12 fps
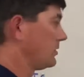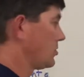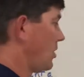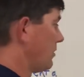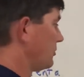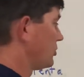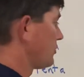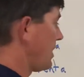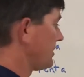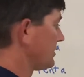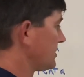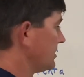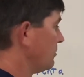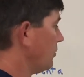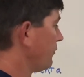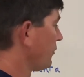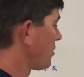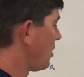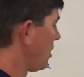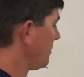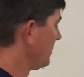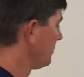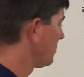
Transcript: So I would just write the symbol for carbon.